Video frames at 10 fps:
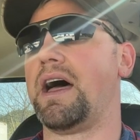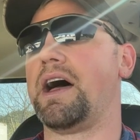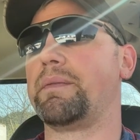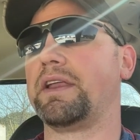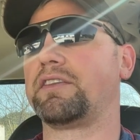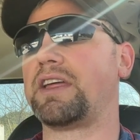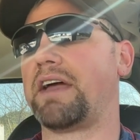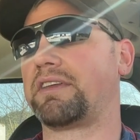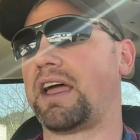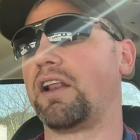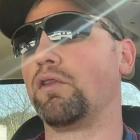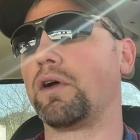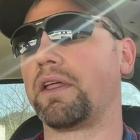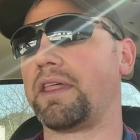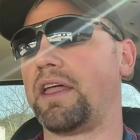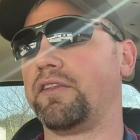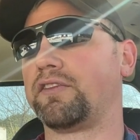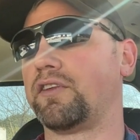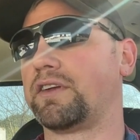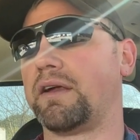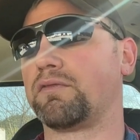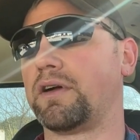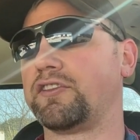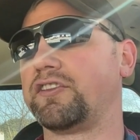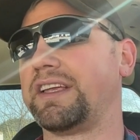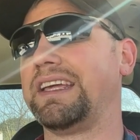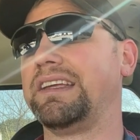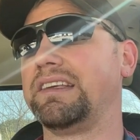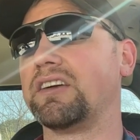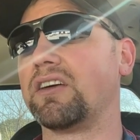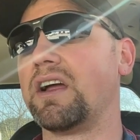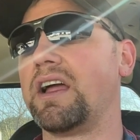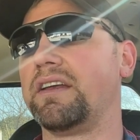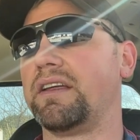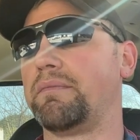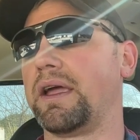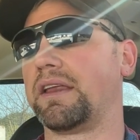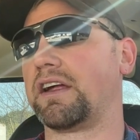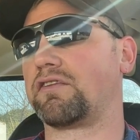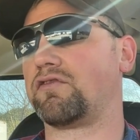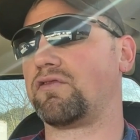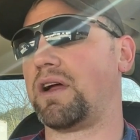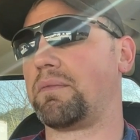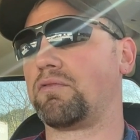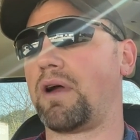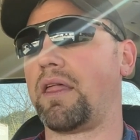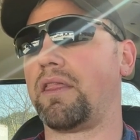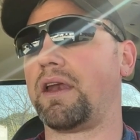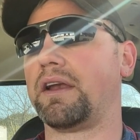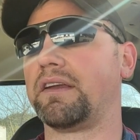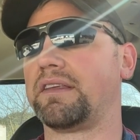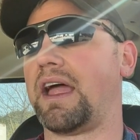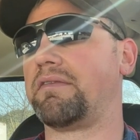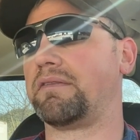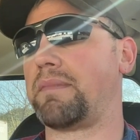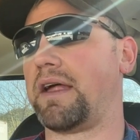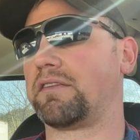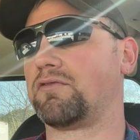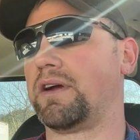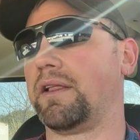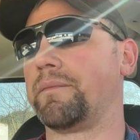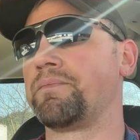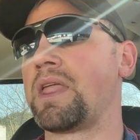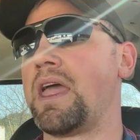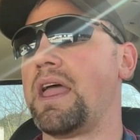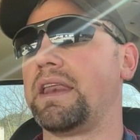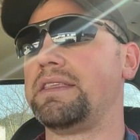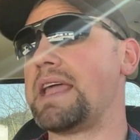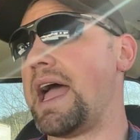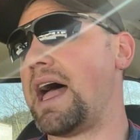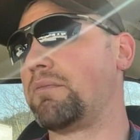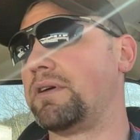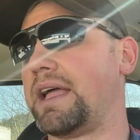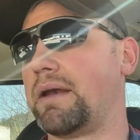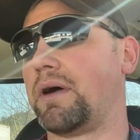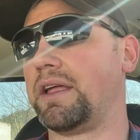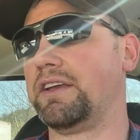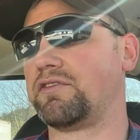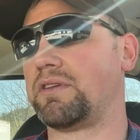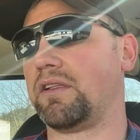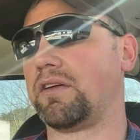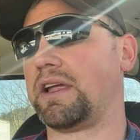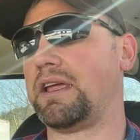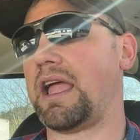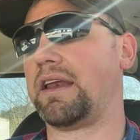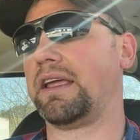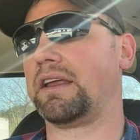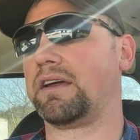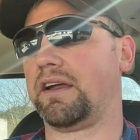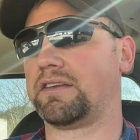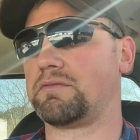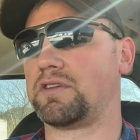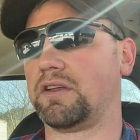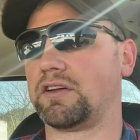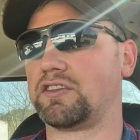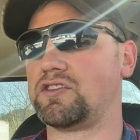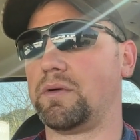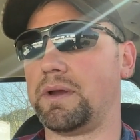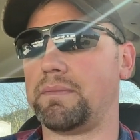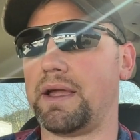And so you have to kind of look at that. There's certain times where it's just easier to make an extra trip rather than it is to have this massive trailer. Dad, when Dad bought his trailer, he had to get a custom trailer because nobody